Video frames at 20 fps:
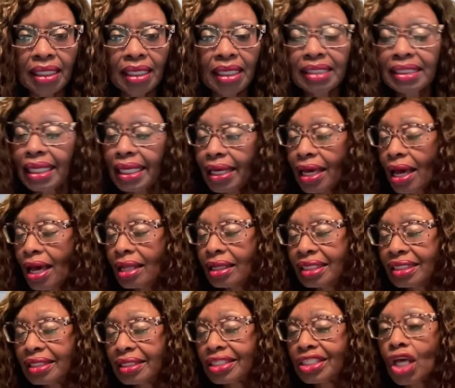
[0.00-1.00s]

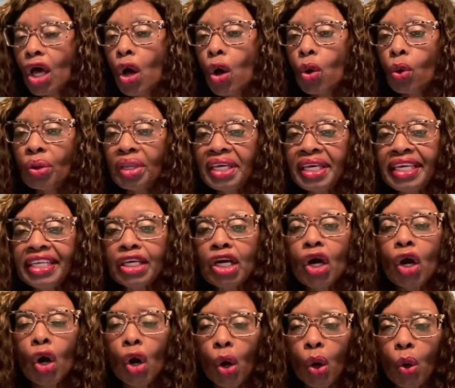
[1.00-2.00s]
Psychologists call it
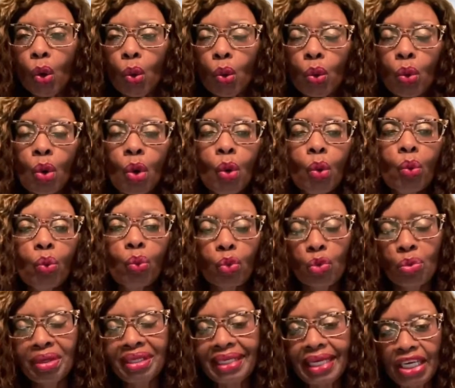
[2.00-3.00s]

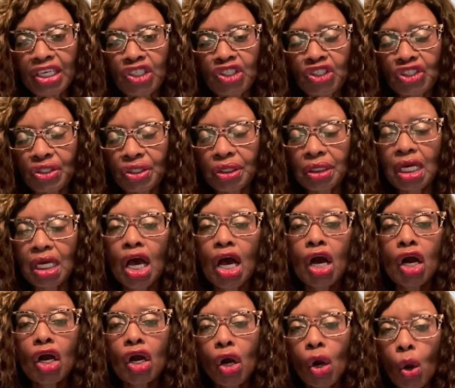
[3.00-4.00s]
co-rumination.
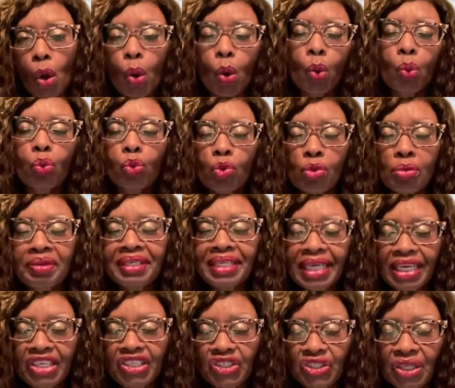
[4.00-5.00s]

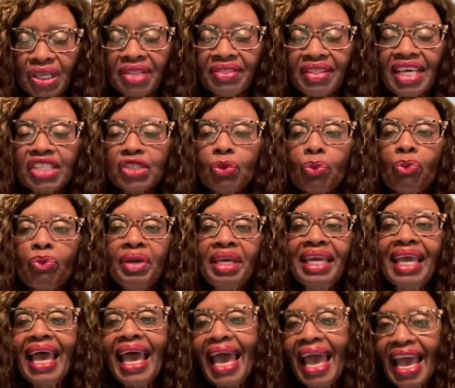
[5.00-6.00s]
Co-rumination. That's
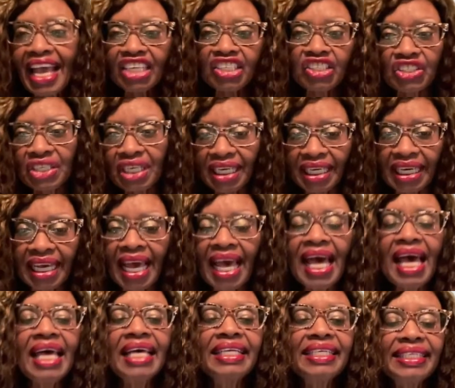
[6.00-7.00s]
rehashing
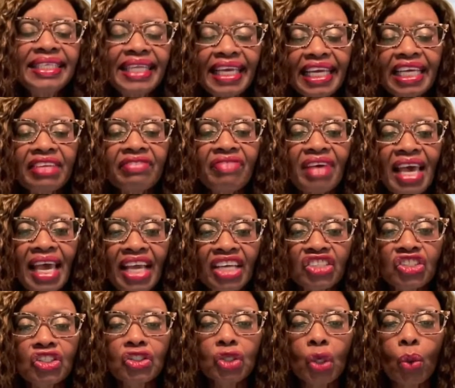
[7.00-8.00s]
negative
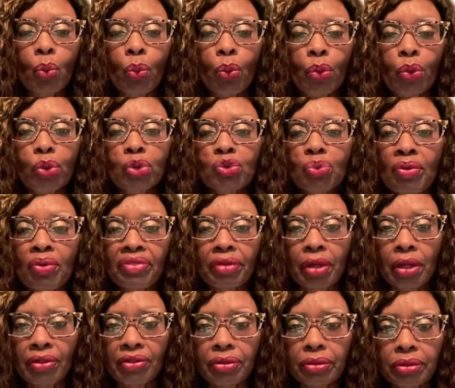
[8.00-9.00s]
actions or words with
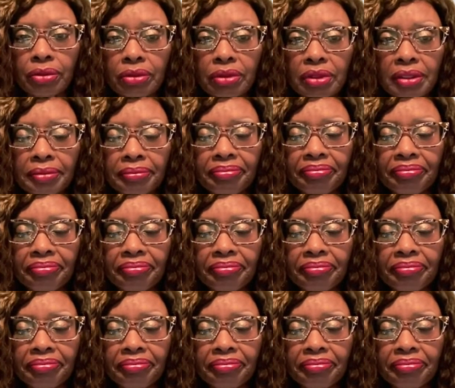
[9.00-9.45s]
others.